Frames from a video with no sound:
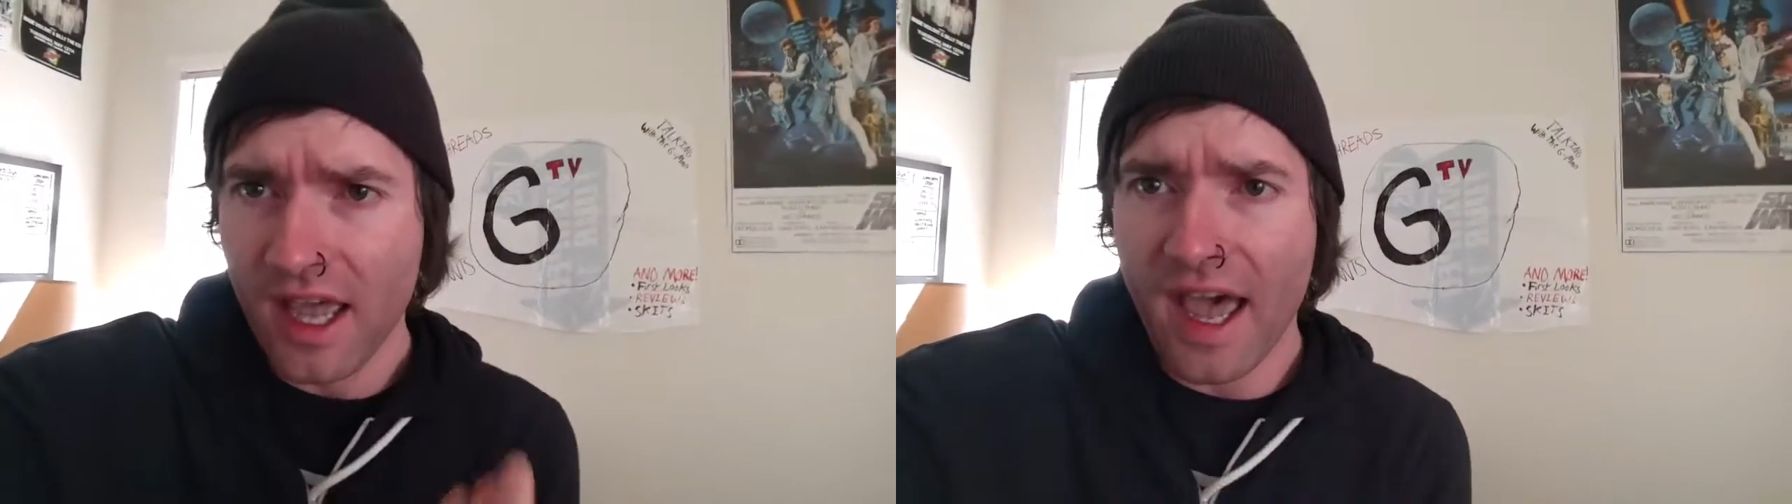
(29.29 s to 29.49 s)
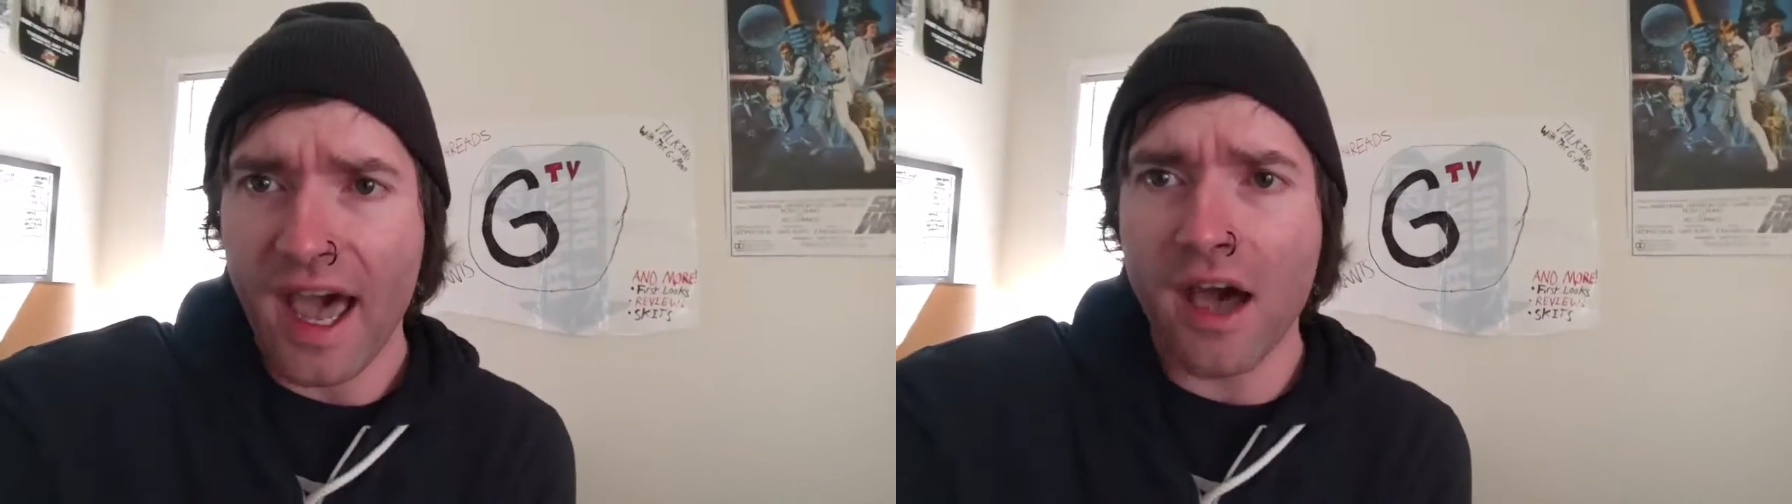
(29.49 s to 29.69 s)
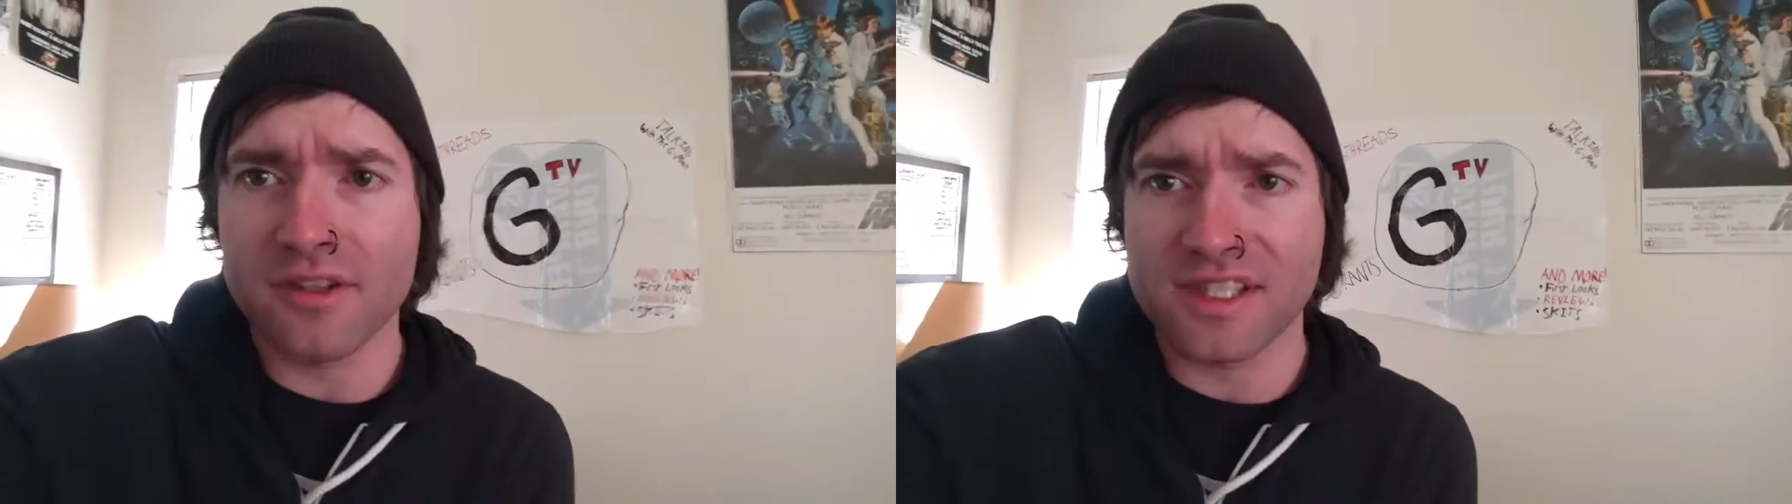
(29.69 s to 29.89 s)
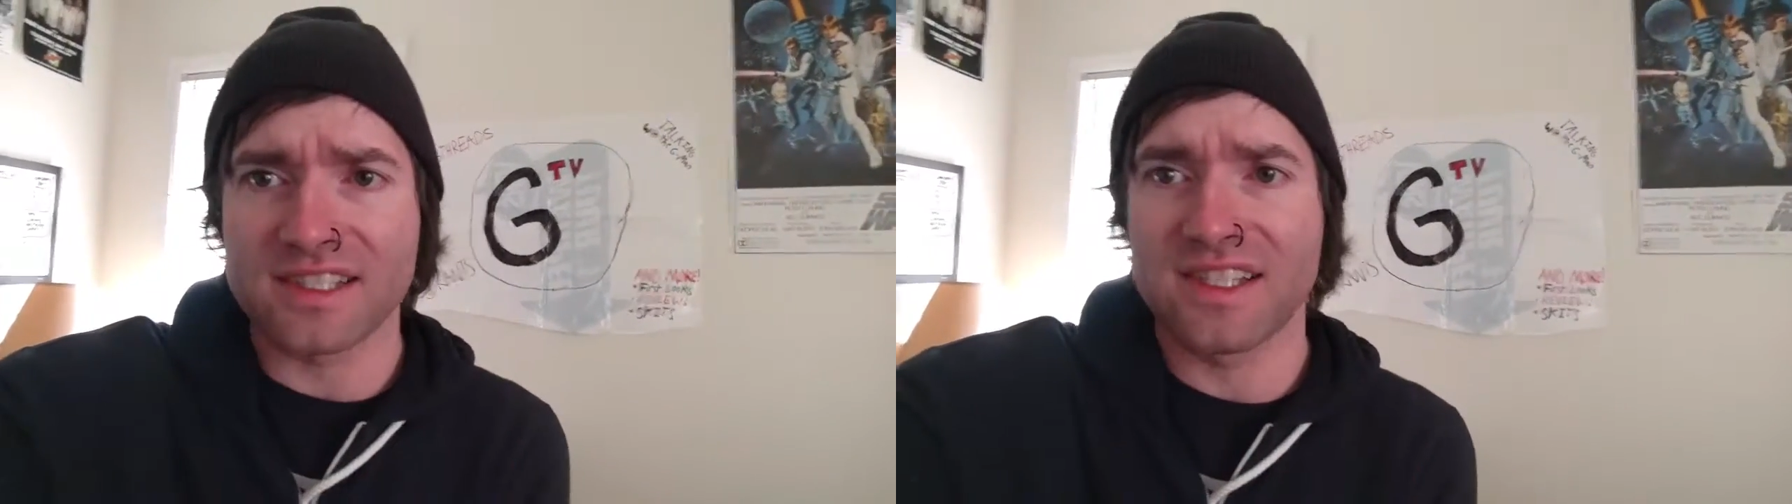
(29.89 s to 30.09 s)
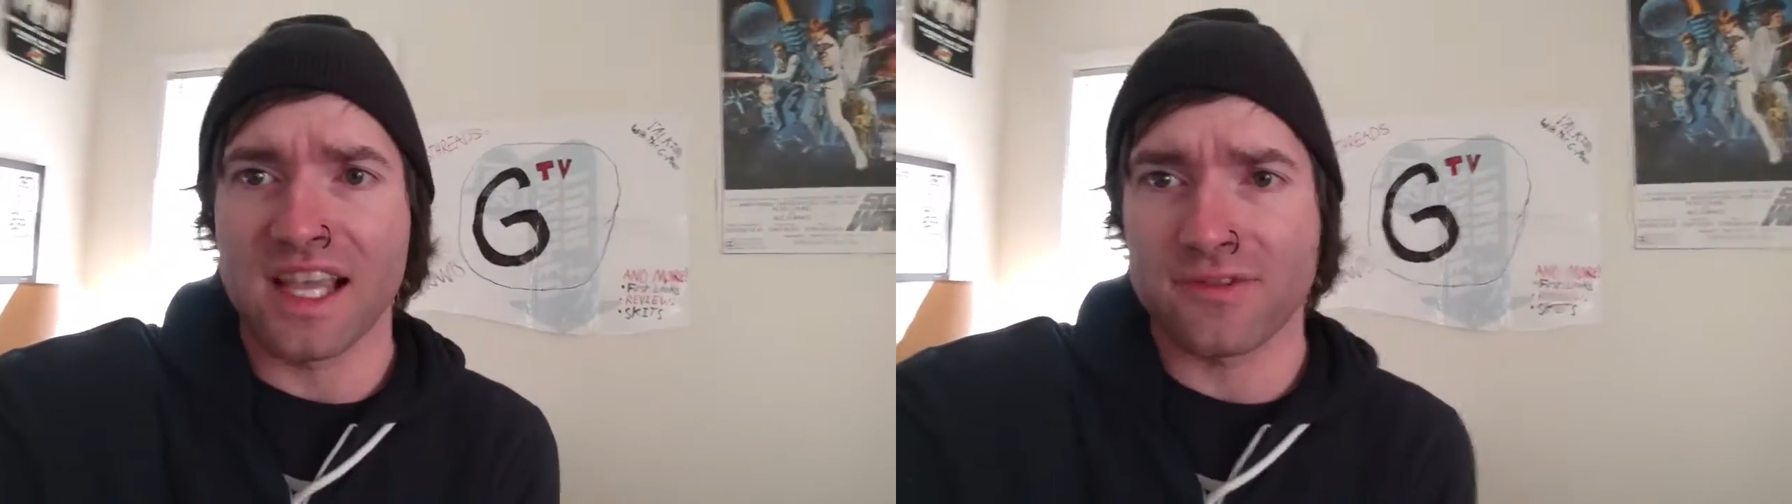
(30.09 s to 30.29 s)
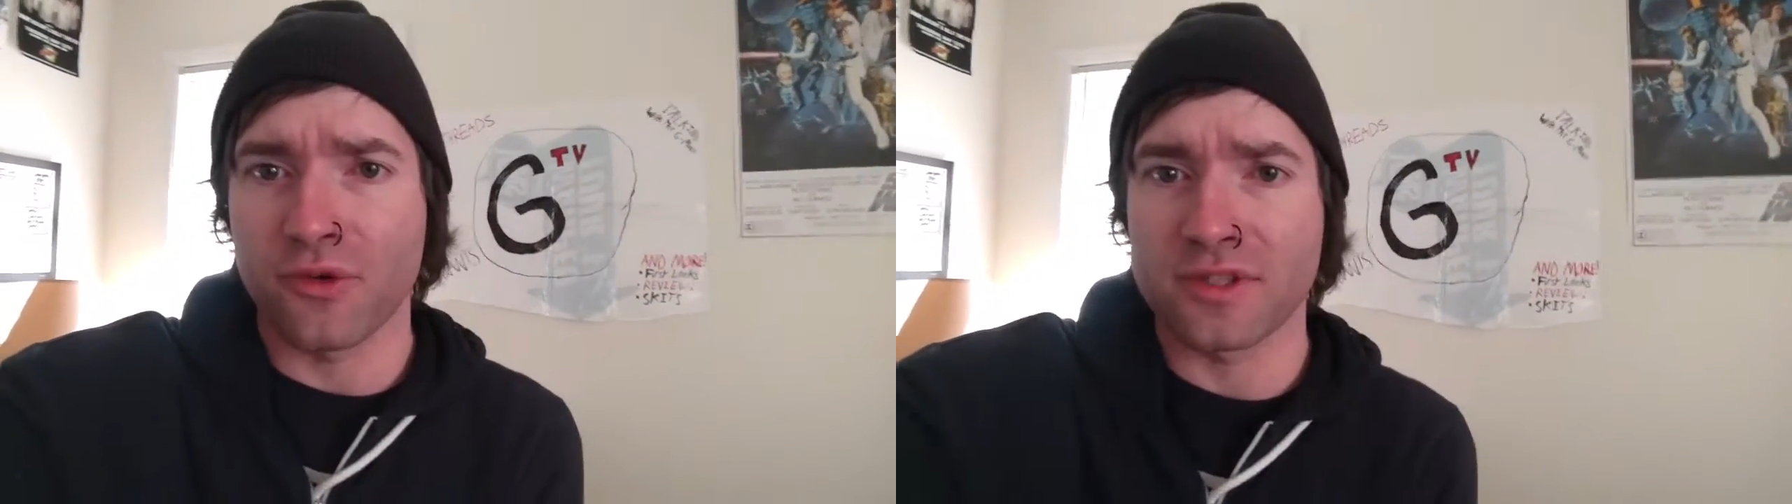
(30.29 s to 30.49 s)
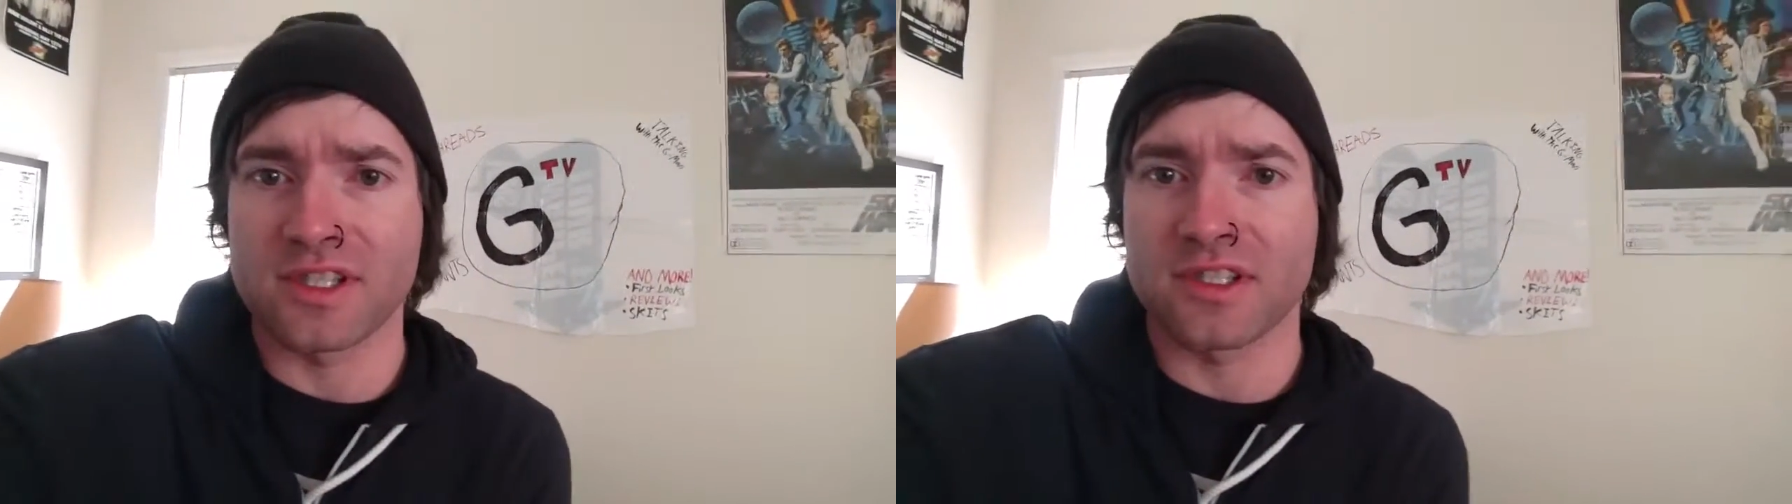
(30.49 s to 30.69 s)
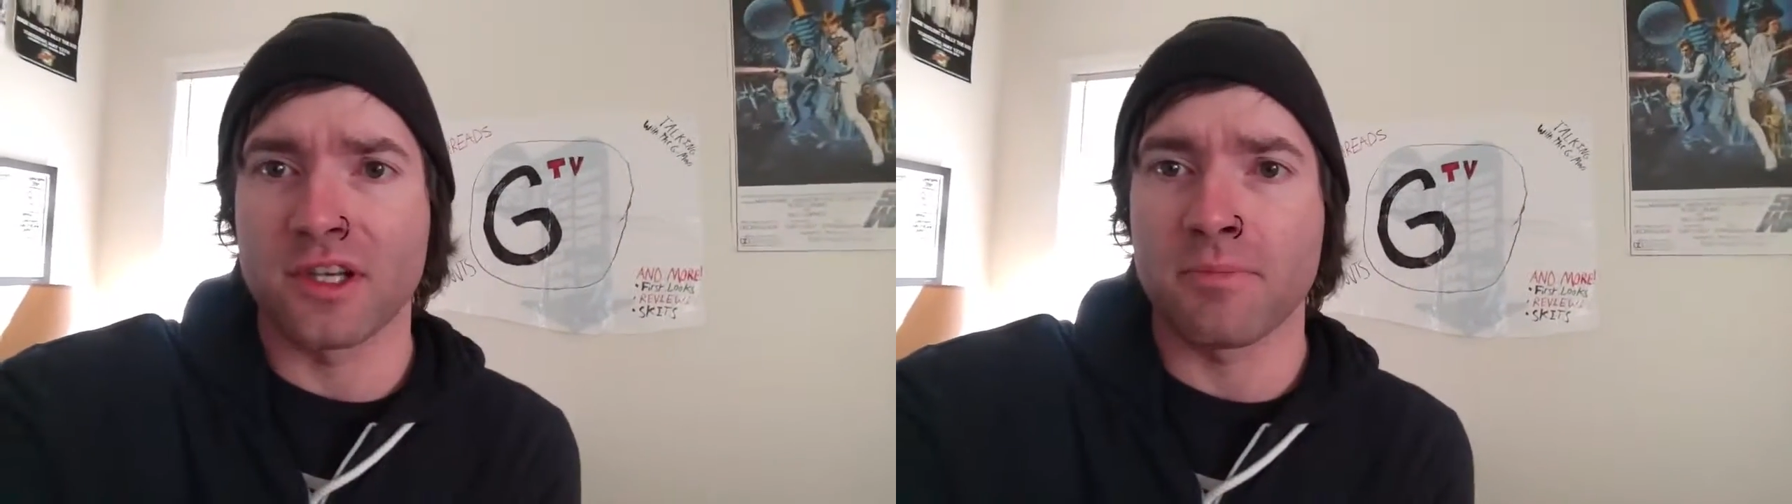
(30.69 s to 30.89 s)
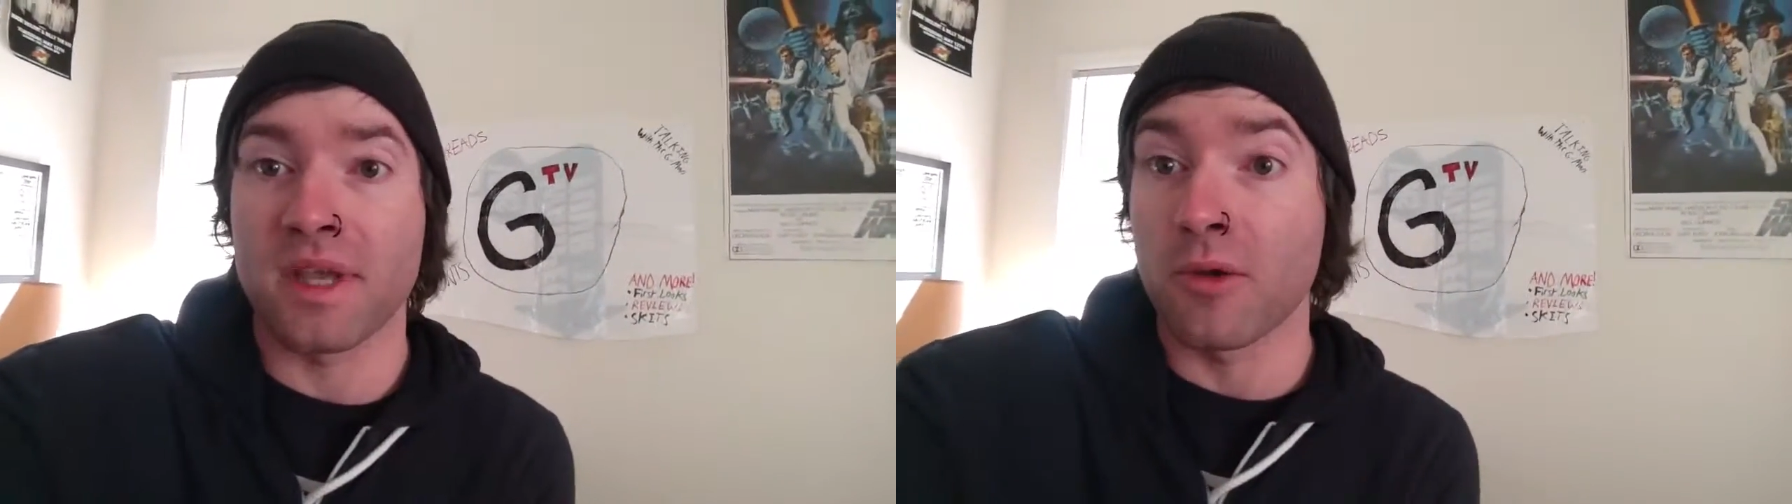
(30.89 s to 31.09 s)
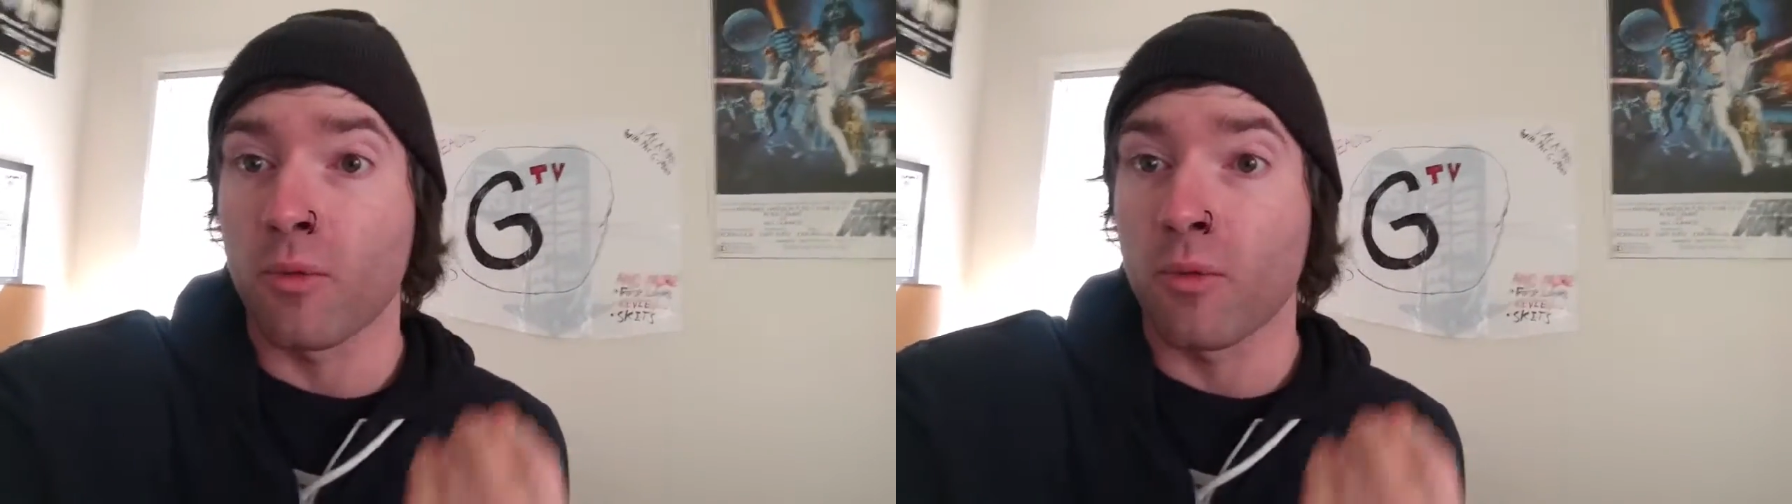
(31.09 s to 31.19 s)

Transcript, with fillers: how successful is this going to be?